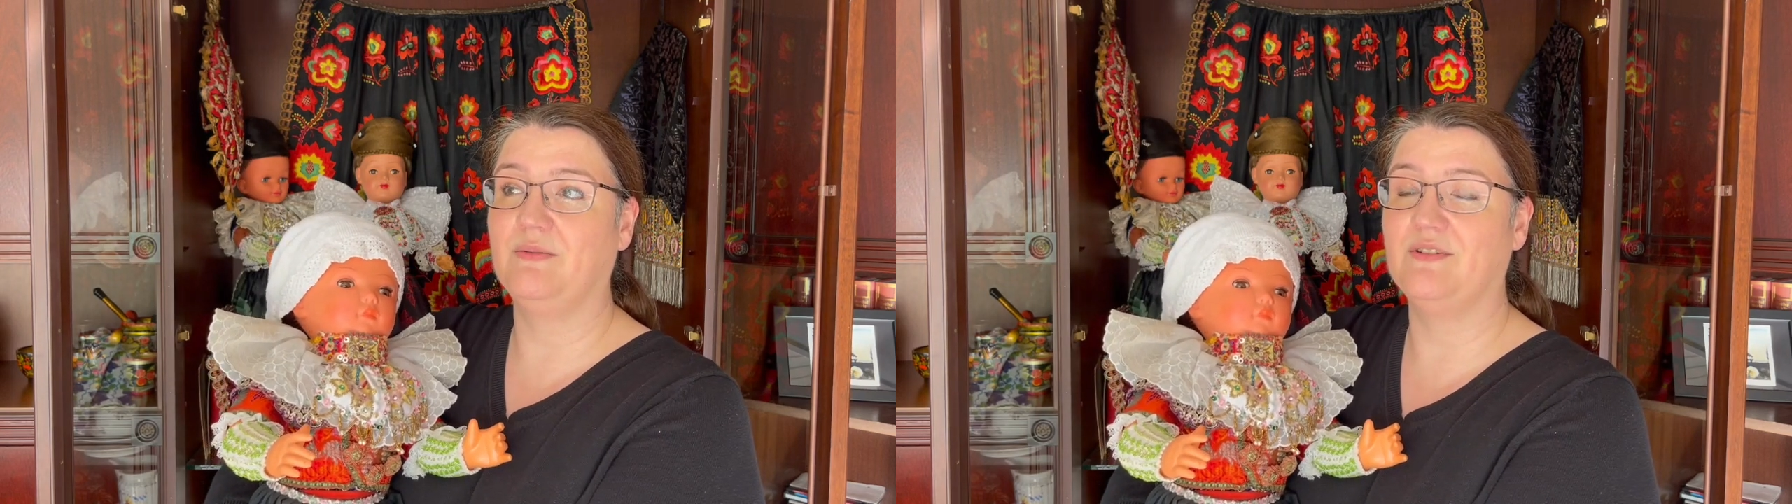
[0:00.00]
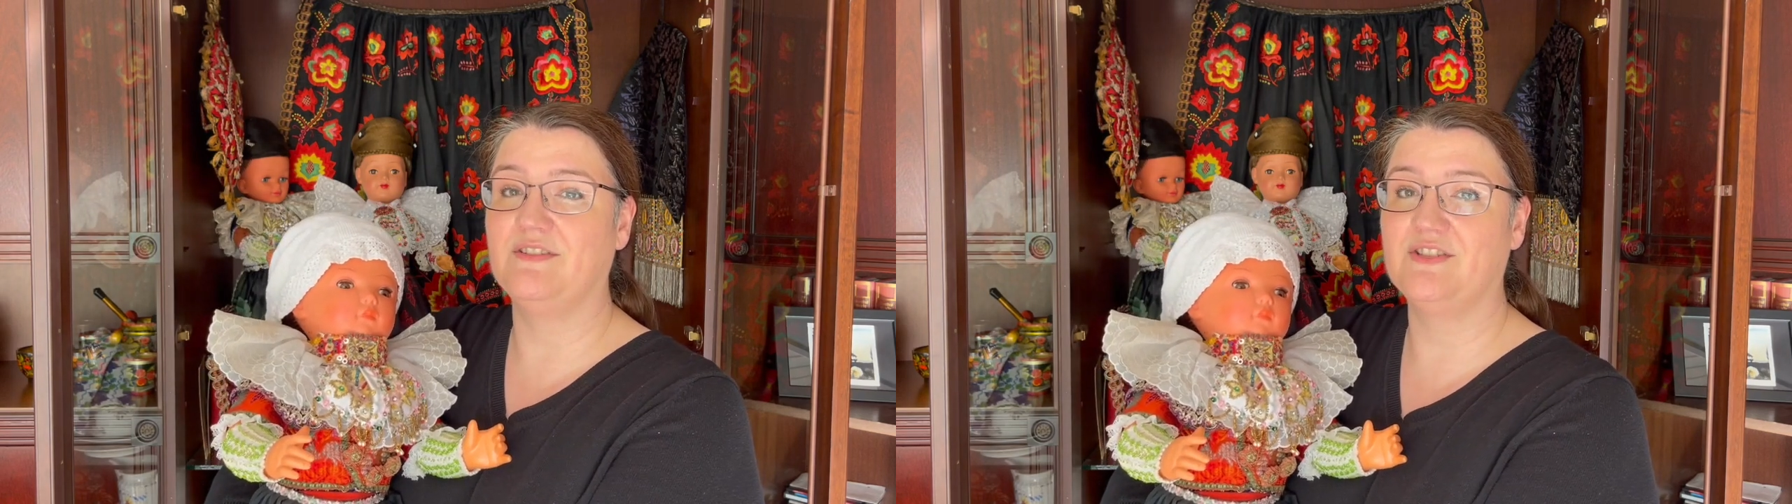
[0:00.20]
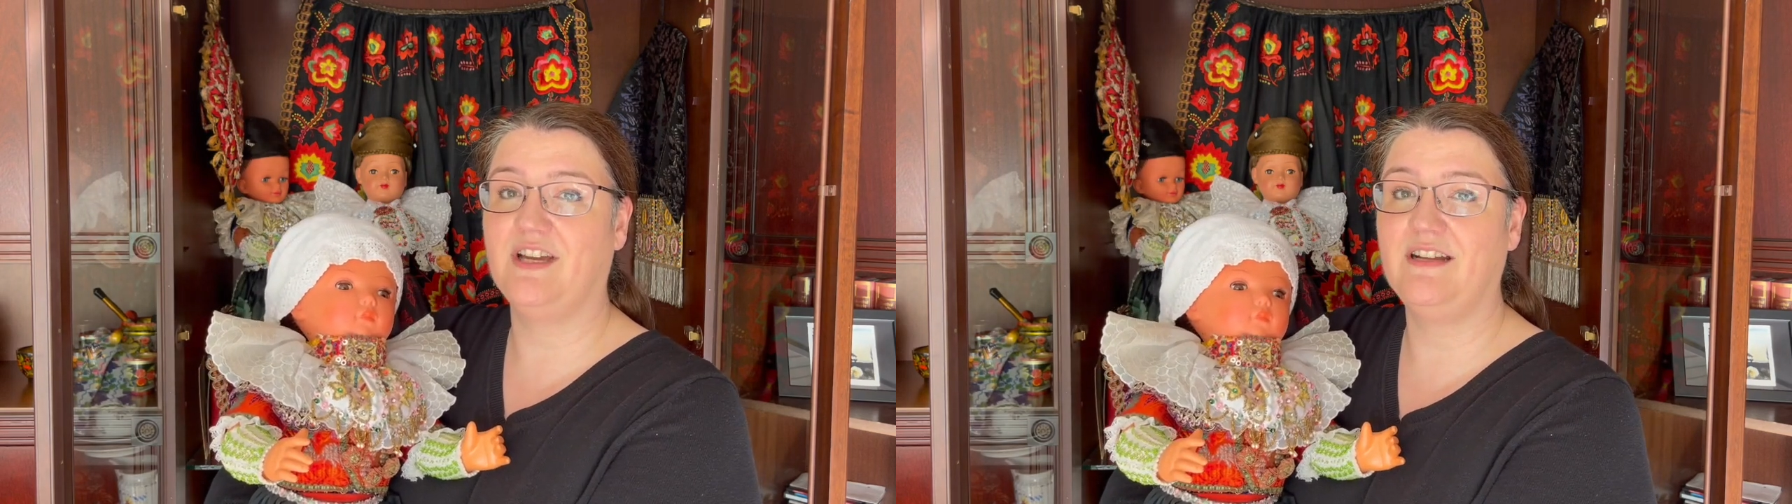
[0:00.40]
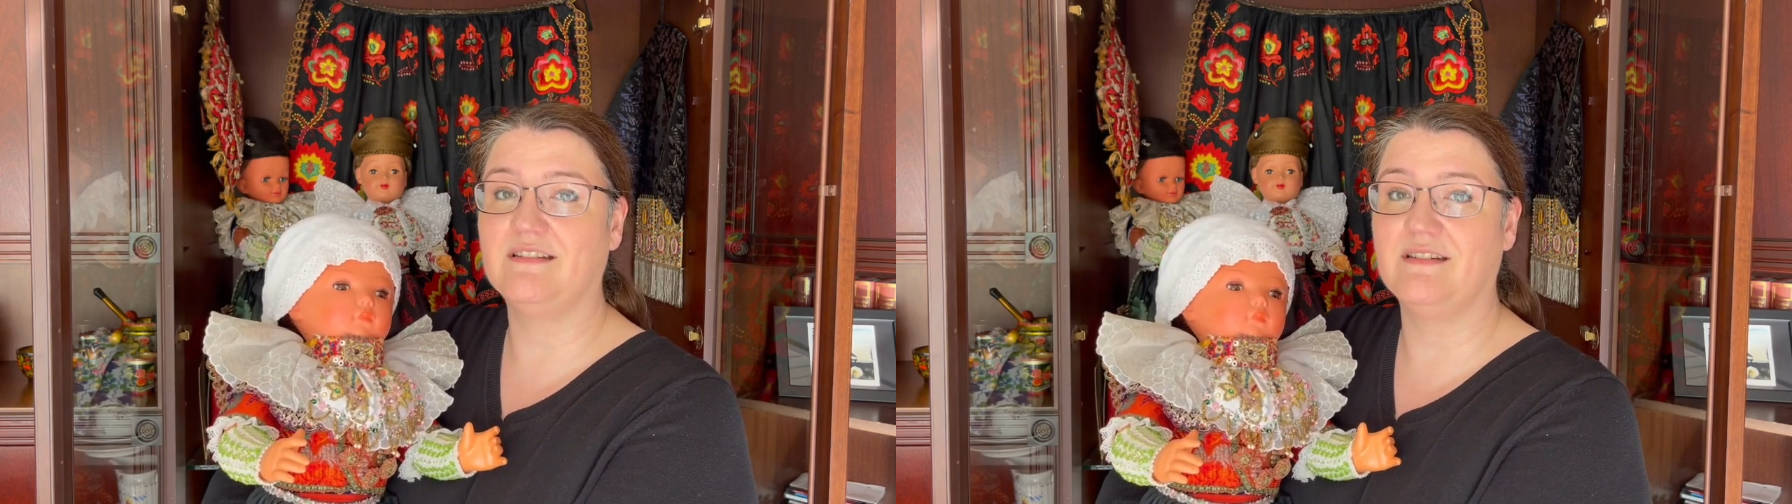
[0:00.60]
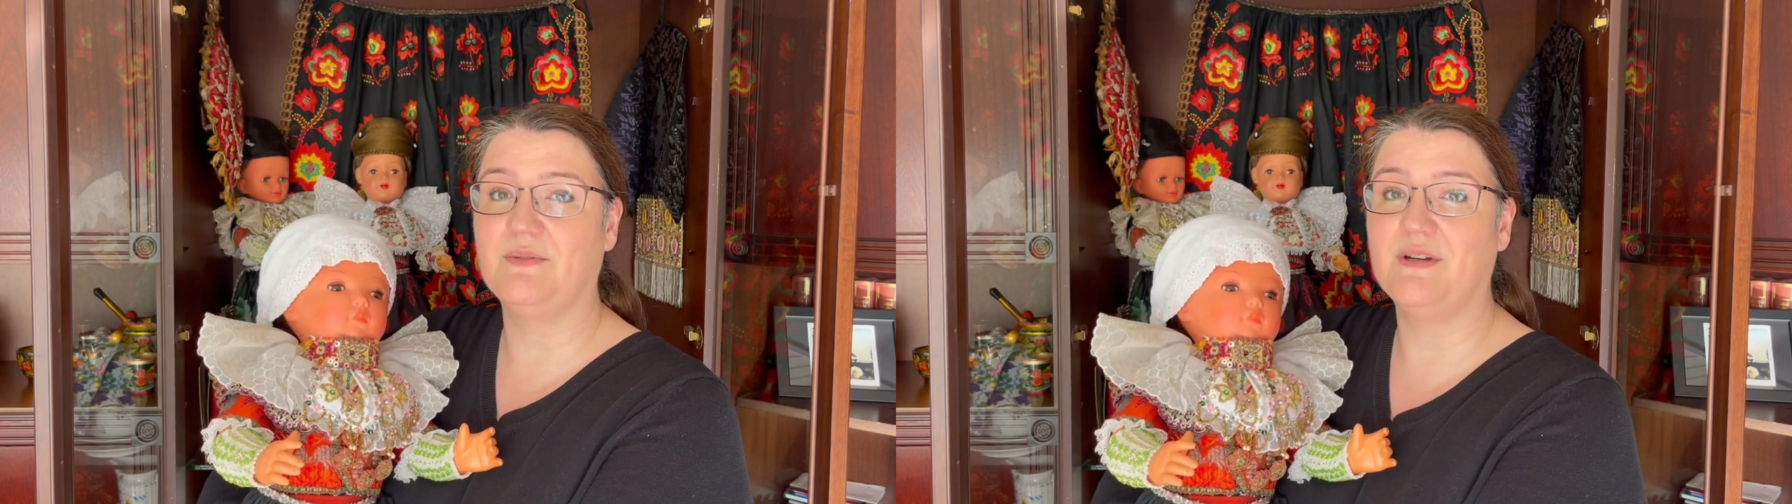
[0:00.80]
was a child
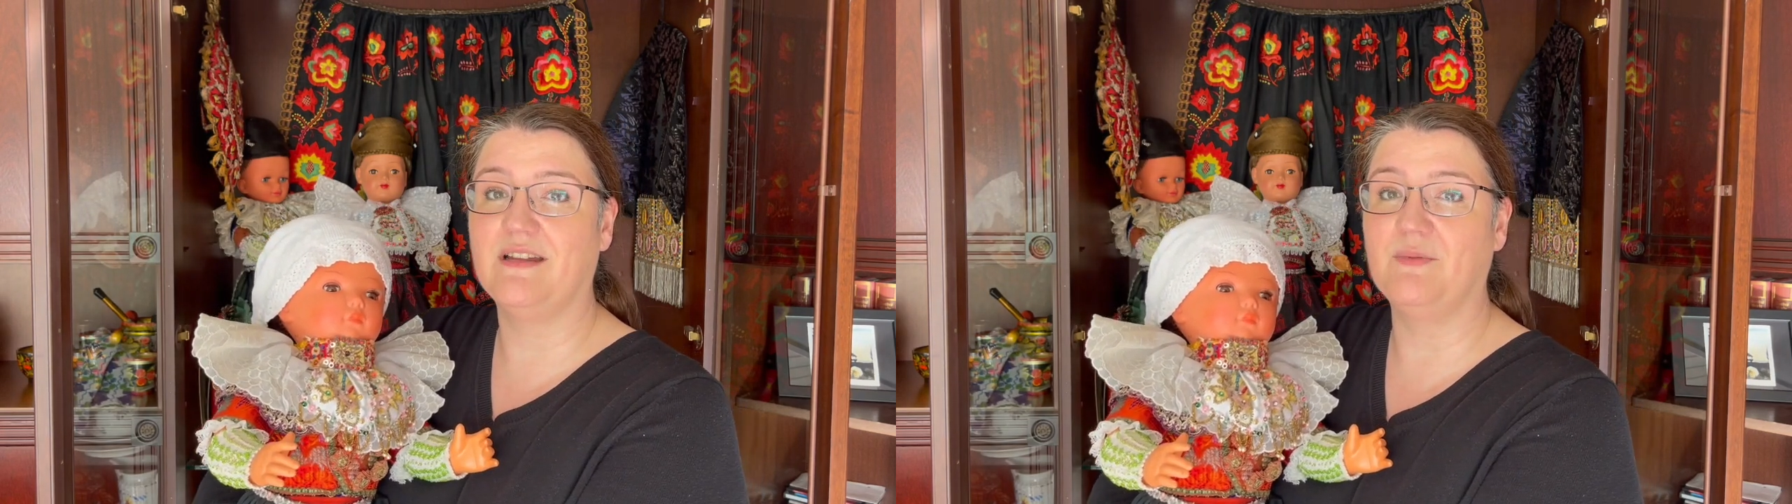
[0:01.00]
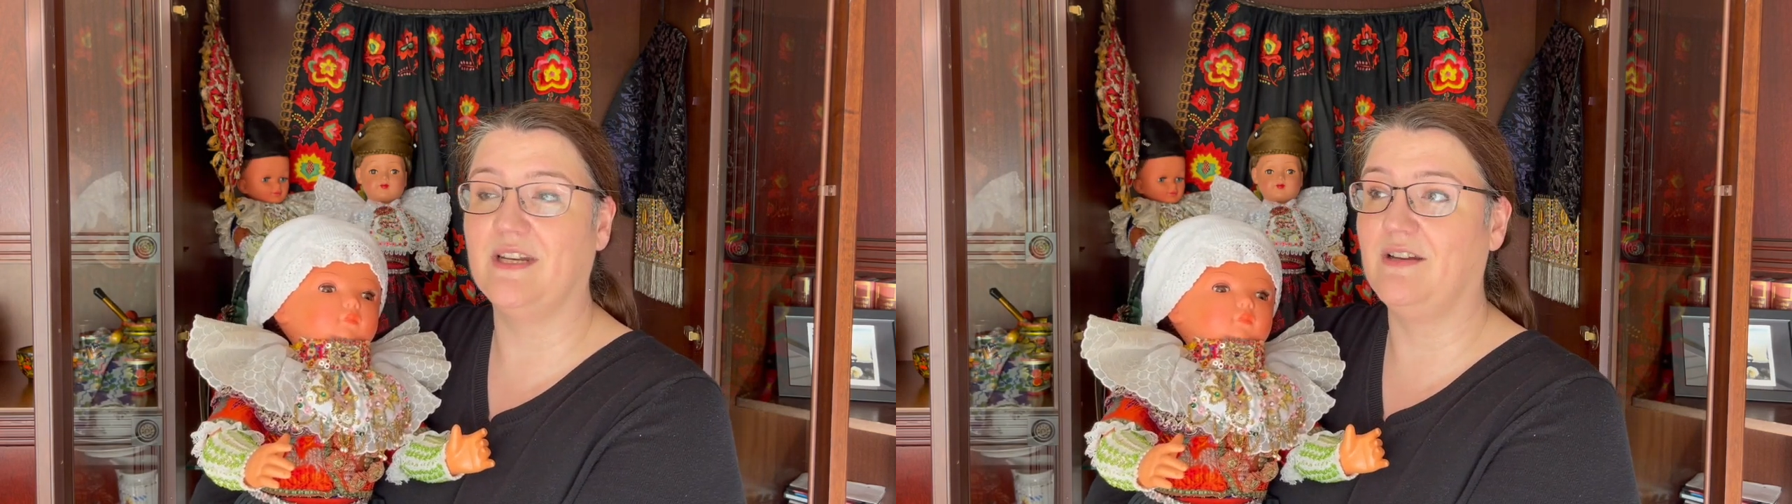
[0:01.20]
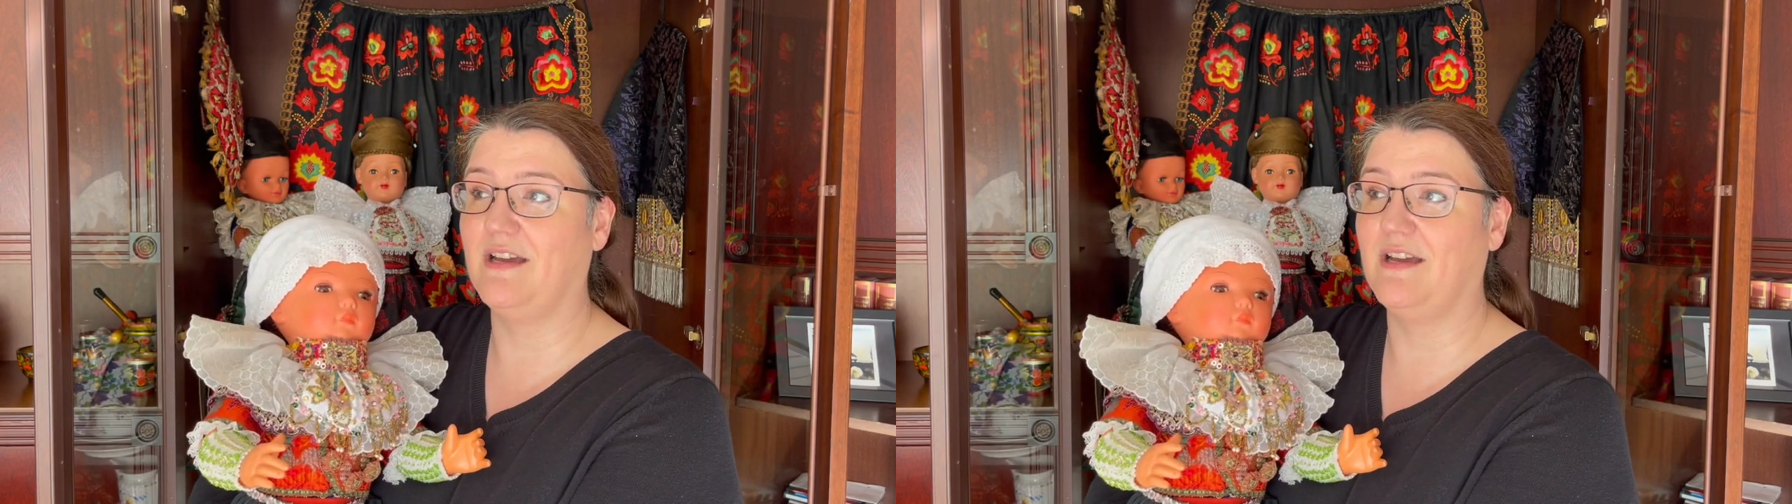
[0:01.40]
and when